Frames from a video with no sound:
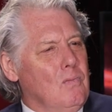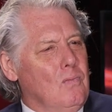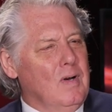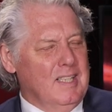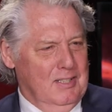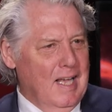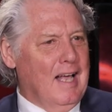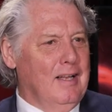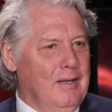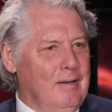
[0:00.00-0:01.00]
What
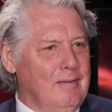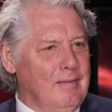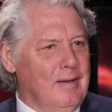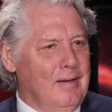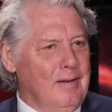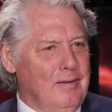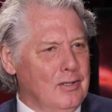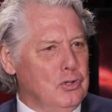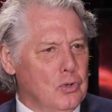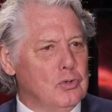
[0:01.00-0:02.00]
exactly
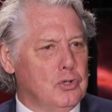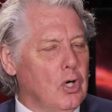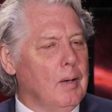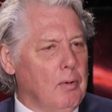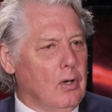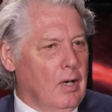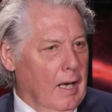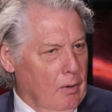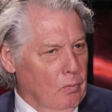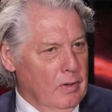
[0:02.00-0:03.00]
does your job look
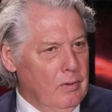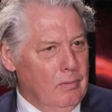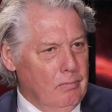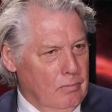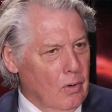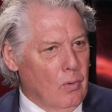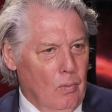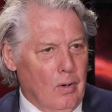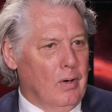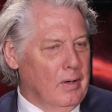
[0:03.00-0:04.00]
like? When you go to
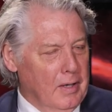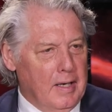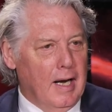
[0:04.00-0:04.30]
work on a